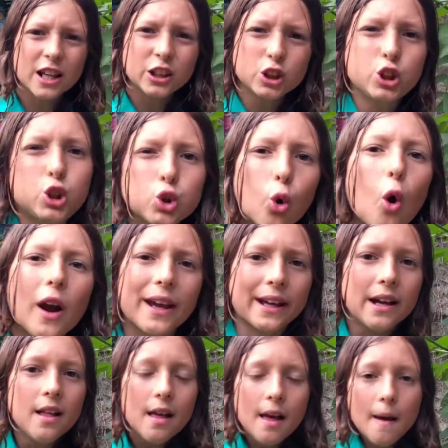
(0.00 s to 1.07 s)
enjoying,
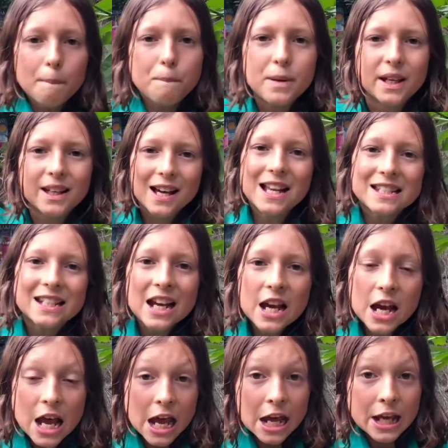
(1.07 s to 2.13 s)
because
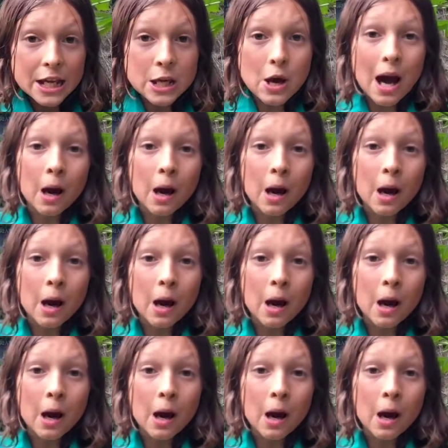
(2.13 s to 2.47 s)
you